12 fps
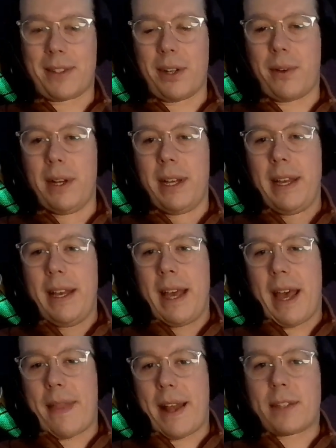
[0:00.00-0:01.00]
So,
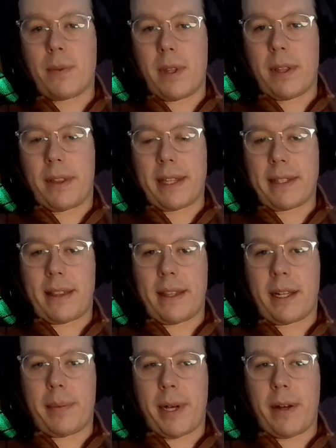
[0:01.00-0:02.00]
and that's one of the things I
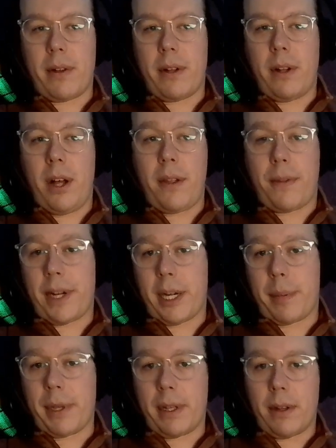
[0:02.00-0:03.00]
think about all
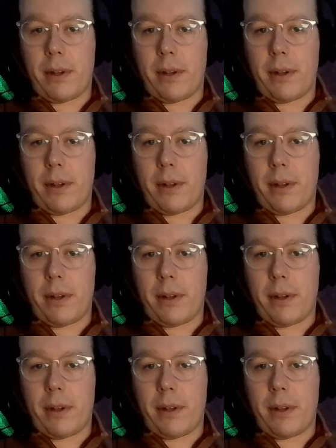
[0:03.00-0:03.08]
therapy,